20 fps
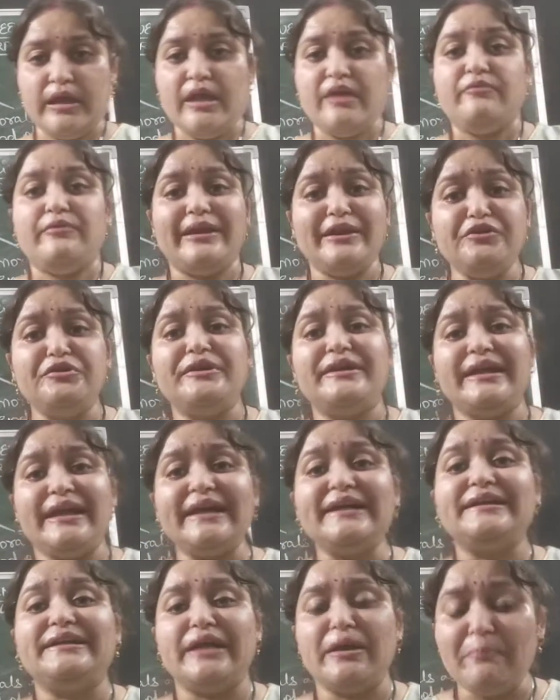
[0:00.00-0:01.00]
when you
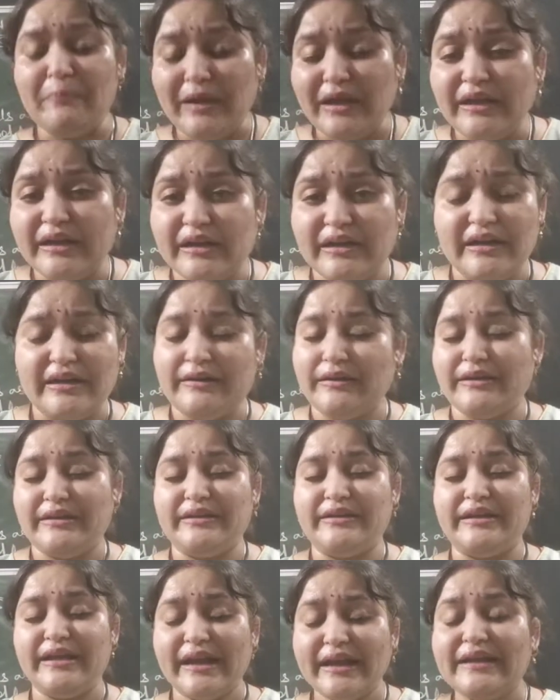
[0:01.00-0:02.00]
dig
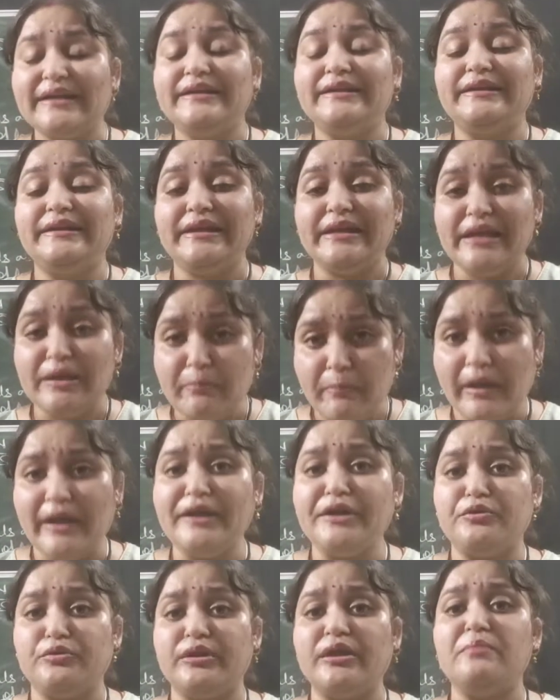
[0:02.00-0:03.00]
deep
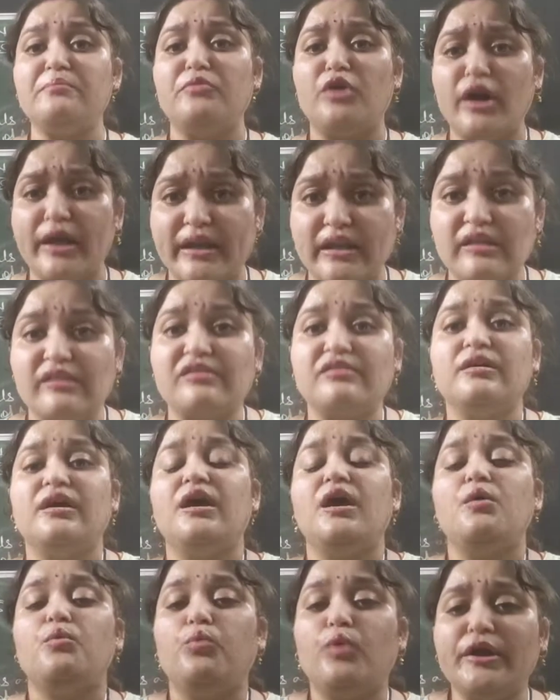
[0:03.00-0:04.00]
into the morals,
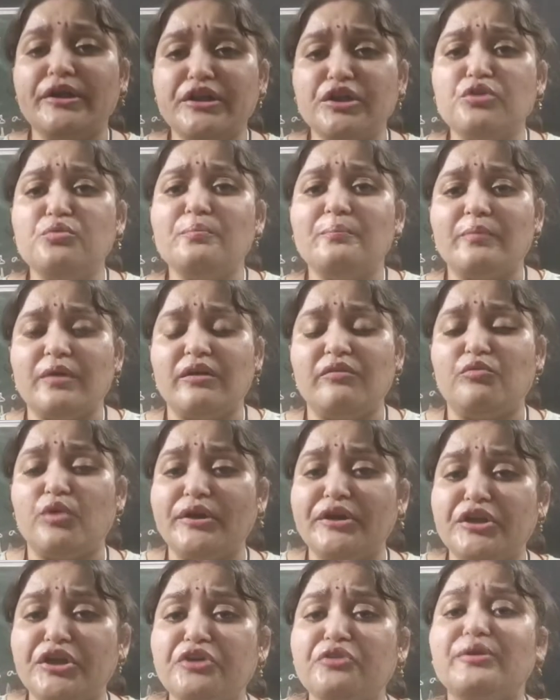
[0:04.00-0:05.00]
what
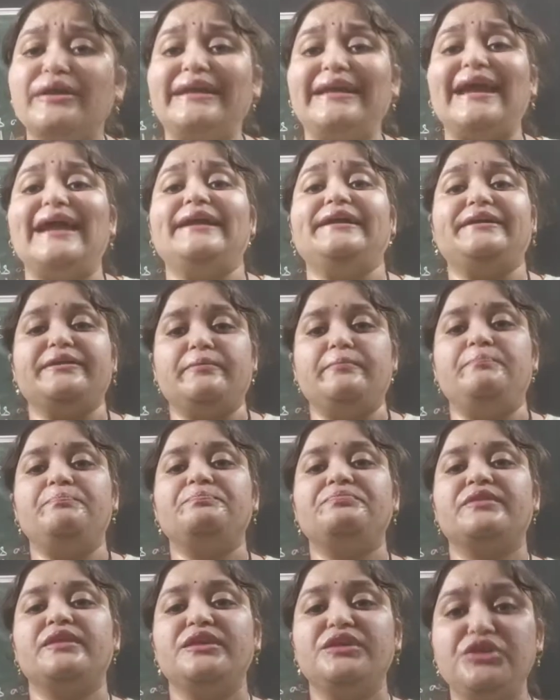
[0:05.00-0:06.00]
do you get?
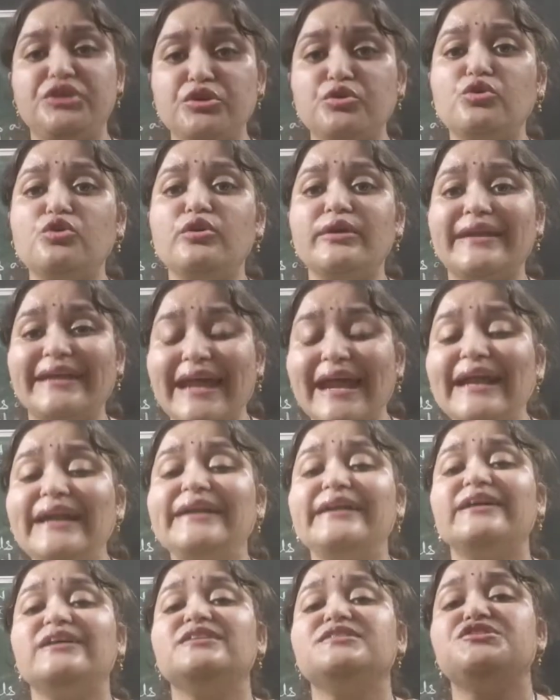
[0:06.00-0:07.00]
You
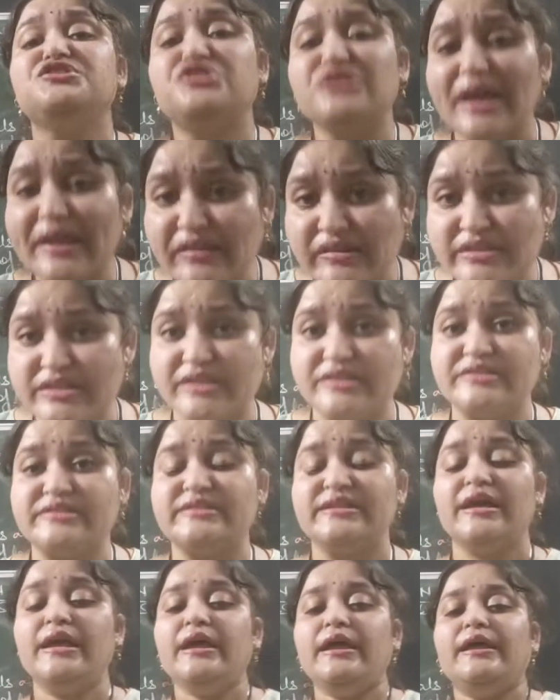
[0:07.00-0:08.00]
get
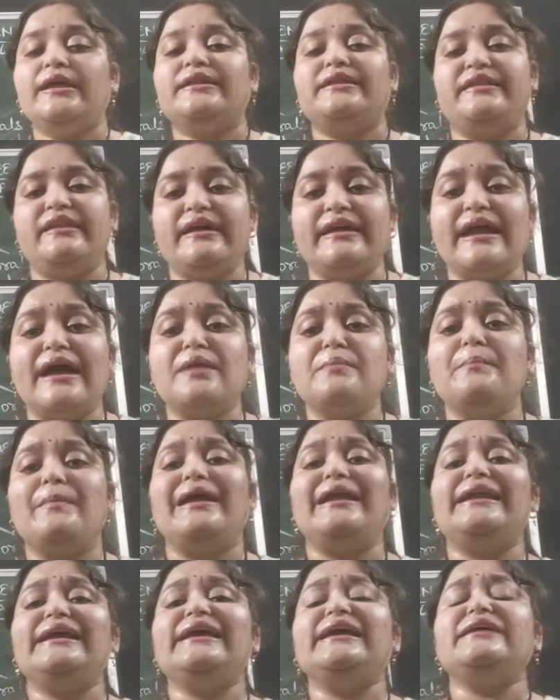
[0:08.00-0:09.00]
justice. There are
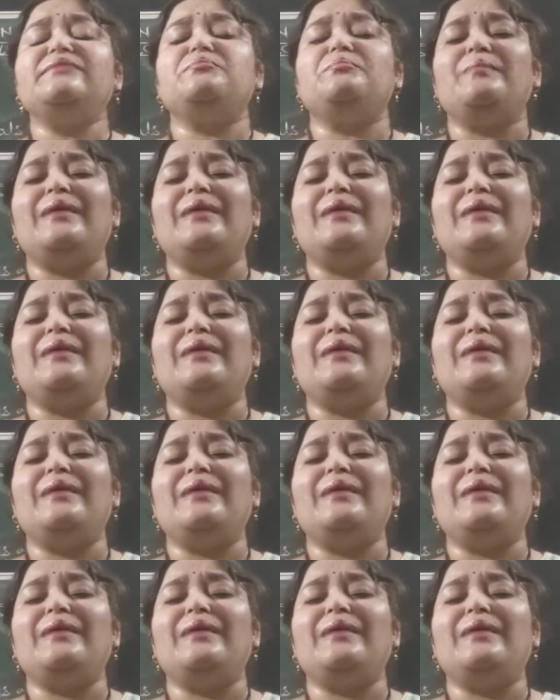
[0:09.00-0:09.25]
many